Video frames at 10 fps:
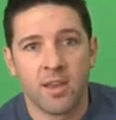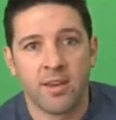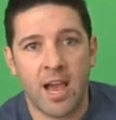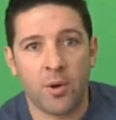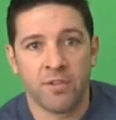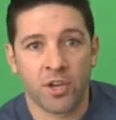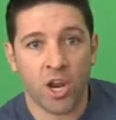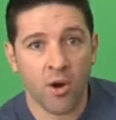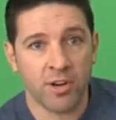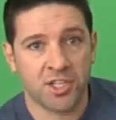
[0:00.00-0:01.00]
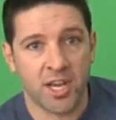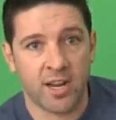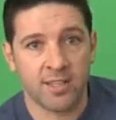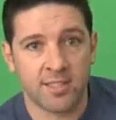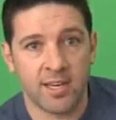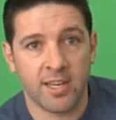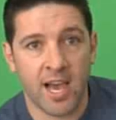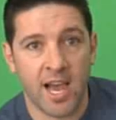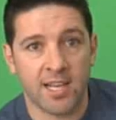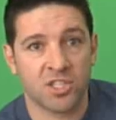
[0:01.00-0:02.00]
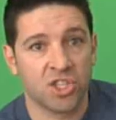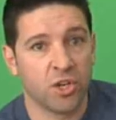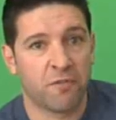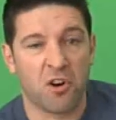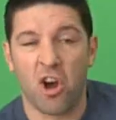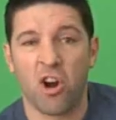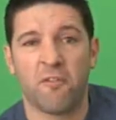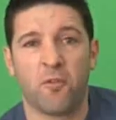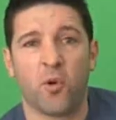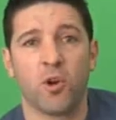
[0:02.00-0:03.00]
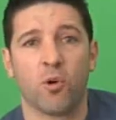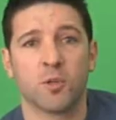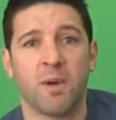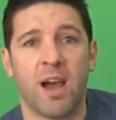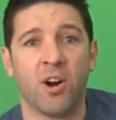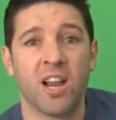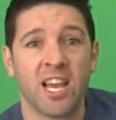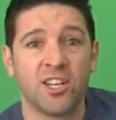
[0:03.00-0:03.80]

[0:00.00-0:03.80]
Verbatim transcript: Now, in the current Jetta, the TDI is good for 140 horsepower